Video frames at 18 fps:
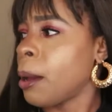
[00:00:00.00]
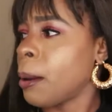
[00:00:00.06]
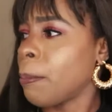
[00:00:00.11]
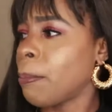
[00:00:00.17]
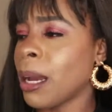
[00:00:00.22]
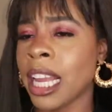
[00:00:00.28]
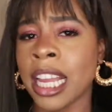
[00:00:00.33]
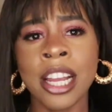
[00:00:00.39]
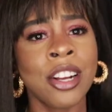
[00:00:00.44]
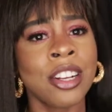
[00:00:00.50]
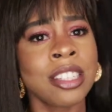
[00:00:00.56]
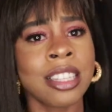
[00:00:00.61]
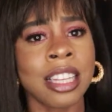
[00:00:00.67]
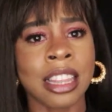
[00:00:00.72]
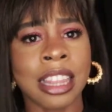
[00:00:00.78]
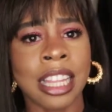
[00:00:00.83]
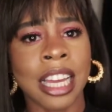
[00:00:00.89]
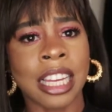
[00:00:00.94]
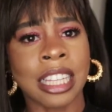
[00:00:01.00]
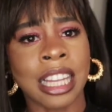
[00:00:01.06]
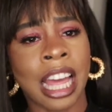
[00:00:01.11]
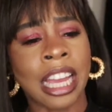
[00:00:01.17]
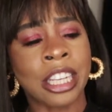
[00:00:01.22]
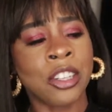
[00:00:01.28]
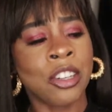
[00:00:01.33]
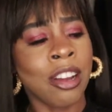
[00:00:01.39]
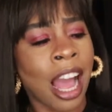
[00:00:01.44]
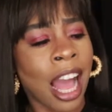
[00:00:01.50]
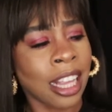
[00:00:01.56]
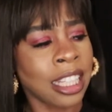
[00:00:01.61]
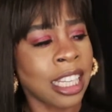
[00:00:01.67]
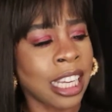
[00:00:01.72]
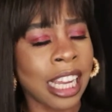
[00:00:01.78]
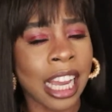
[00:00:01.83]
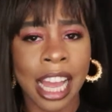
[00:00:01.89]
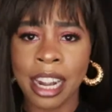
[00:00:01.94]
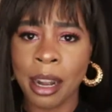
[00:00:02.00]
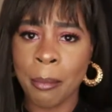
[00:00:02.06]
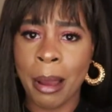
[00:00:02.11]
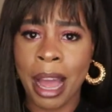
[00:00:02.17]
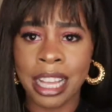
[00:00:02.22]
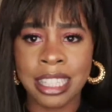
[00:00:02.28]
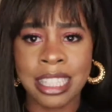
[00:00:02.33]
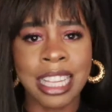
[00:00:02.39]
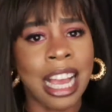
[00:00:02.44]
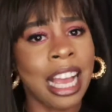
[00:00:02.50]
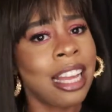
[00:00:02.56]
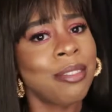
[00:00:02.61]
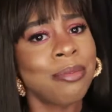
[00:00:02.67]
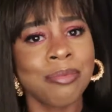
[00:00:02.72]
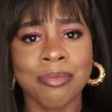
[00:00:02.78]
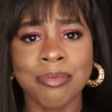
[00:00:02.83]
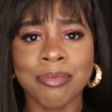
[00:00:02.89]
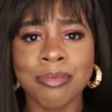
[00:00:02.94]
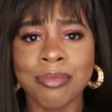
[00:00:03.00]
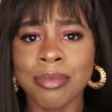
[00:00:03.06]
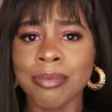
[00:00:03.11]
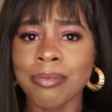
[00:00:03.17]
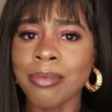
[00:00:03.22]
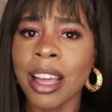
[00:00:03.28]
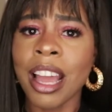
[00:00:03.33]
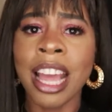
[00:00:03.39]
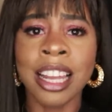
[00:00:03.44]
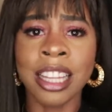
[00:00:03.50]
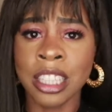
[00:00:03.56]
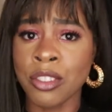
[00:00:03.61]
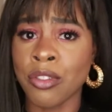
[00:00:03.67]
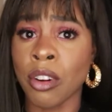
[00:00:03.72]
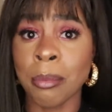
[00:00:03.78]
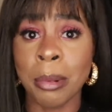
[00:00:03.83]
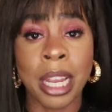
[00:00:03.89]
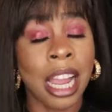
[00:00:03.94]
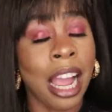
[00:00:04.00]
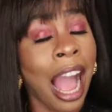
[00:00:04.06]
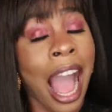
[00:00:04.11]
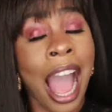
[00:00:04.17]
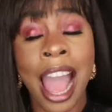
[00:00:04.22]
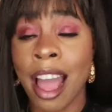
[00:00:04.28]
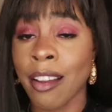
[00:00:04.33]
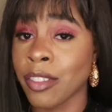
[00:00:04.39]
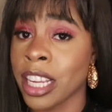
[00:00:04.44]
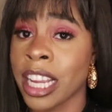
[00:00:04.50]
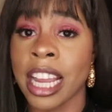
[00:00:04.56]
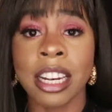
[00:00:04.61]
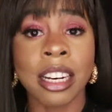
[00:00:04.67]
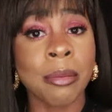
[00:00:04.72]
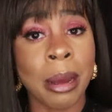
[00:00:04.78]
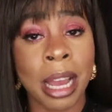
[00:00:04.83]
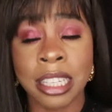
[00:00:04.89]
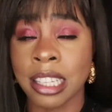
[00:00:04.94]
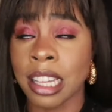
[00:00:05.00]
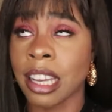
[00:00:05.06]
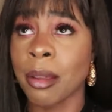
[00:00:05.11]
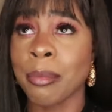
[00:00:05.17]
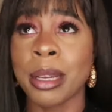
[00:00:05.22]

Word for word: But here's the thing, like, you have to get in the mindset. At least for me, I have to get in the mindset.